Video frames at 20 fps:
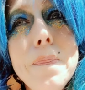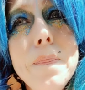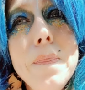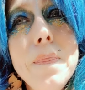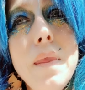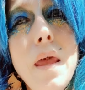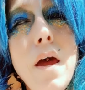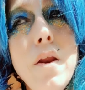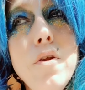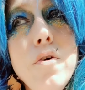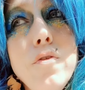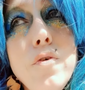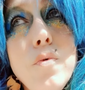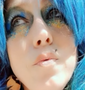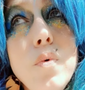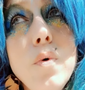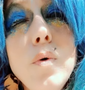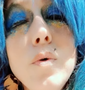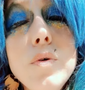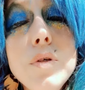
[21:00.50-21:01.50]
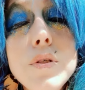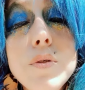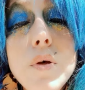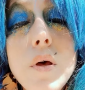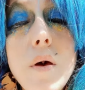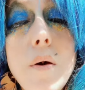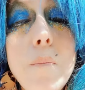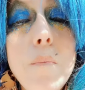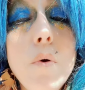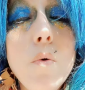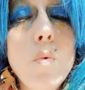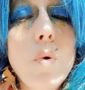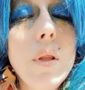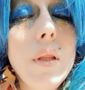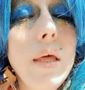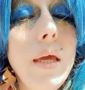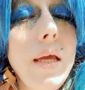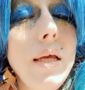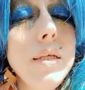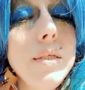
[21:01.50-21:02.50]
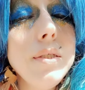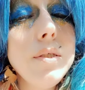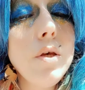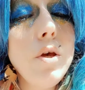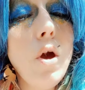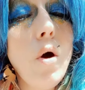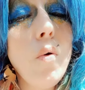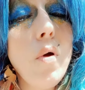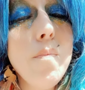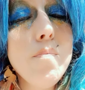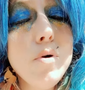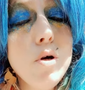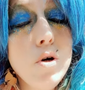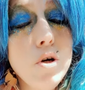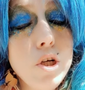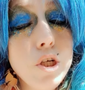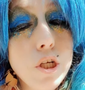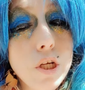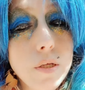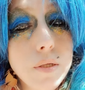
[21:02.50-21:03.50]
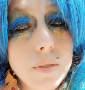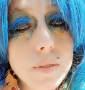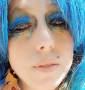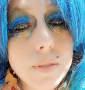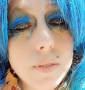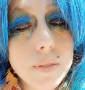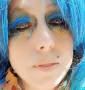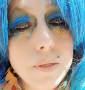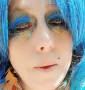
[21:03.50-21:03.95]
Another rule's release your emotions.